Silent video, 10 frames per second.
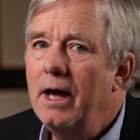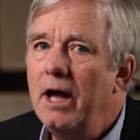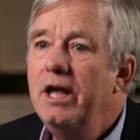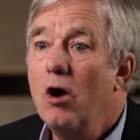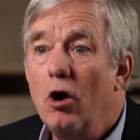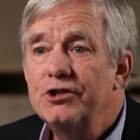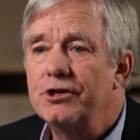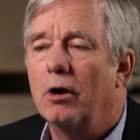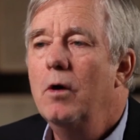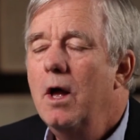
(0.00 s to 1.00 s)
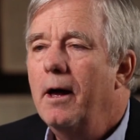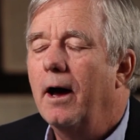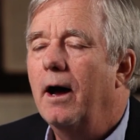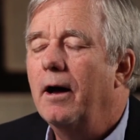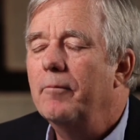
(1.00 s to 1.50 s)
he also
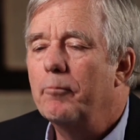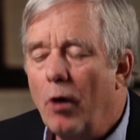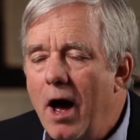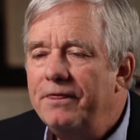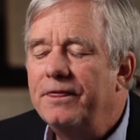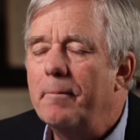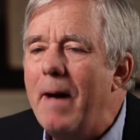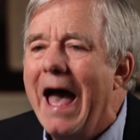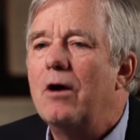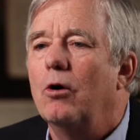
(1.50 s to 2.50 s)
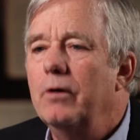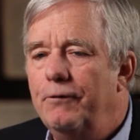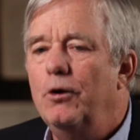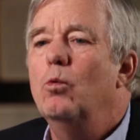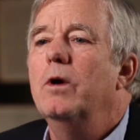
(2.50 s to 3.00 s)
uh, brought the battle, if
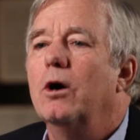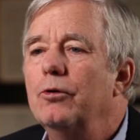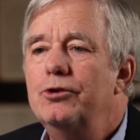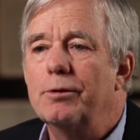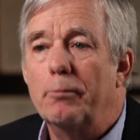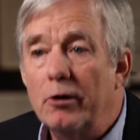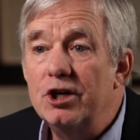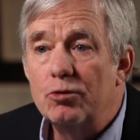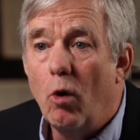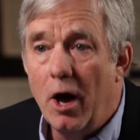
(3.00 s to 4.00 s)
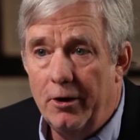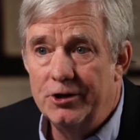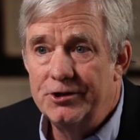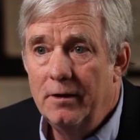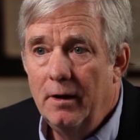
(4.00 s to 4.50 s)
you will, to British waters.